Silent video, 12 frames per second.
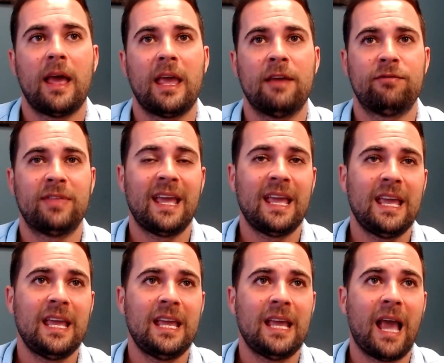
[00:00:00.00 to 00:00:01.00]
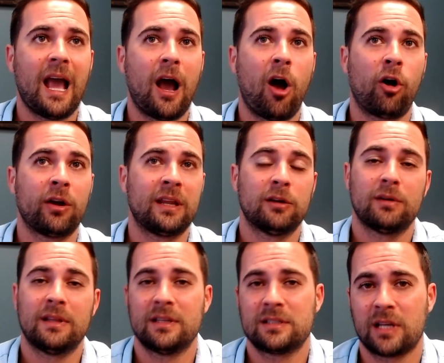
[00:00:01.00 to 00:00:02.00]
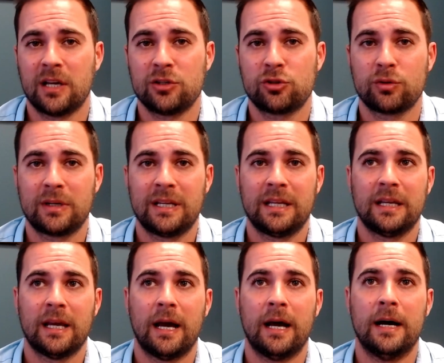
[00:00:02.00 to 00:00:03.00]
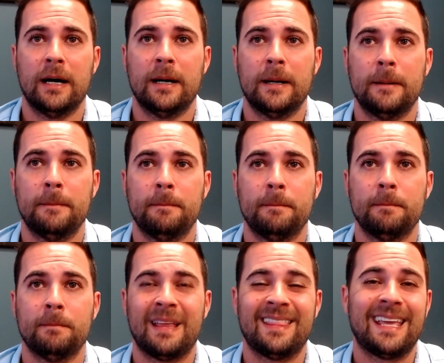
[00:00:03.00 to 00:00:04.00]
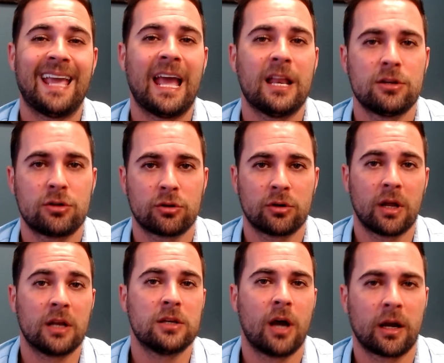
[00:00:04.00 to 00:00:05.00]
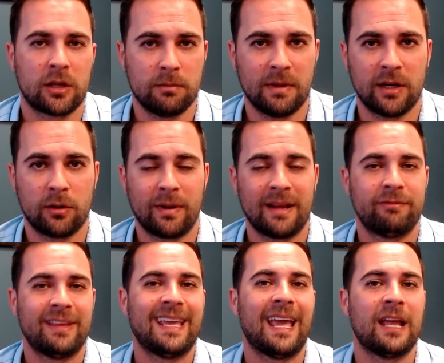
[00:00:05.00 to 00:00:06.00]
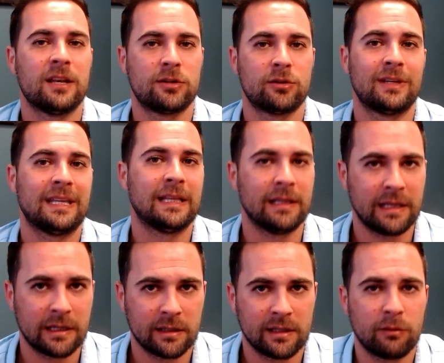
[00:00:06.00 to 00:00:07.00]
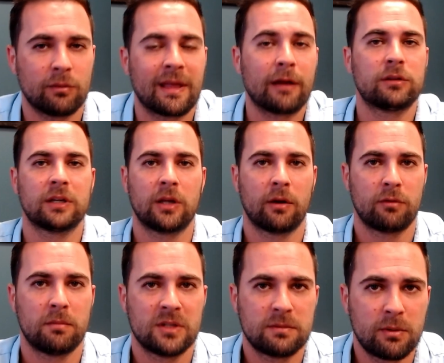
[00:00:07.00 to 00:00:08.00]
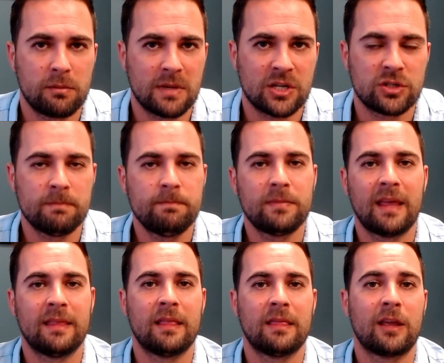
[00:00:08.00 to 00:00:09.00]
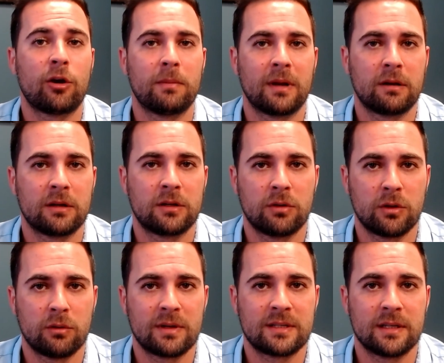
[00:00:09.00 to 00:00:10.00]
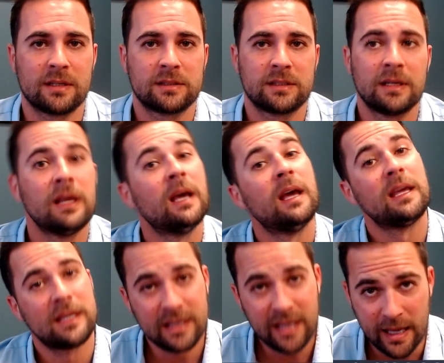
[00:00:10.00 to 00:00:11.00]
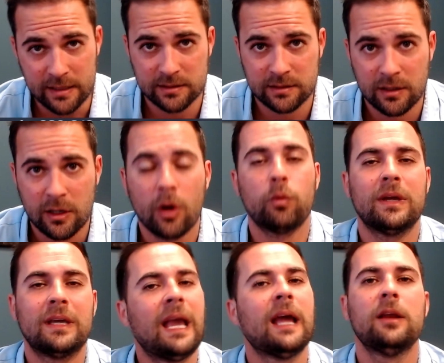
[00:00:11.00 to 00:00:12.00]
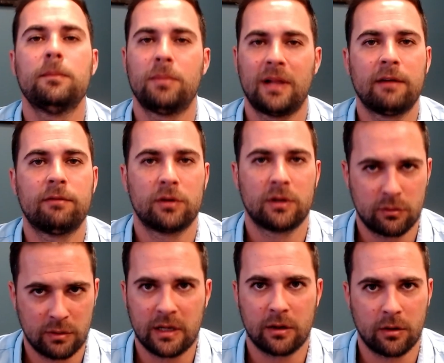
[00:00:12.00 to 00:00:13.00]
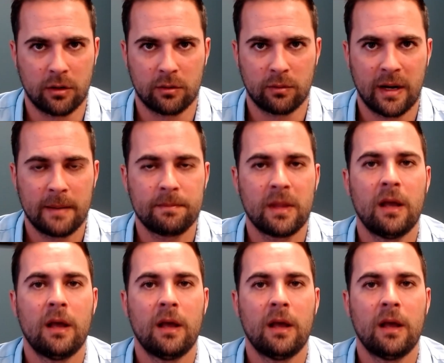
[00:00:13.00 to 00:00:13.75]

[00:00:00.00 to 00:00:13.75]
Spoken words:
if they are here in this country and they entered undocumented, right? If they entered illegally without the government's permission and then they are married to a U.S. citizen, yes, we can apply for a green card, right?